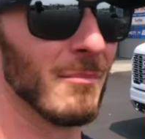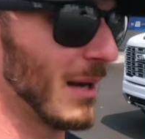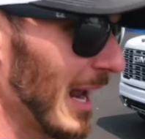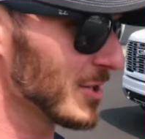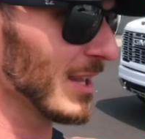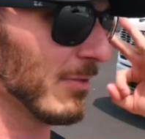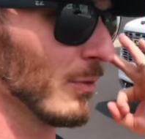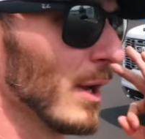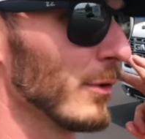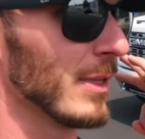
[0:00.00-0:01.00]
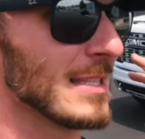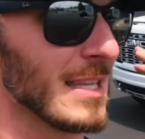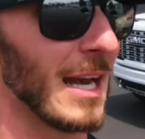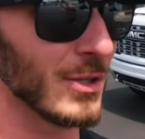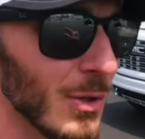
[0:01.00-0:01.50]
but I actually have three other things
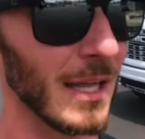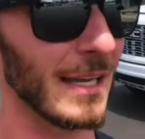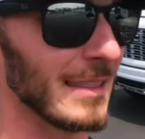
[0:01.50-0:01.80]
that I don't like,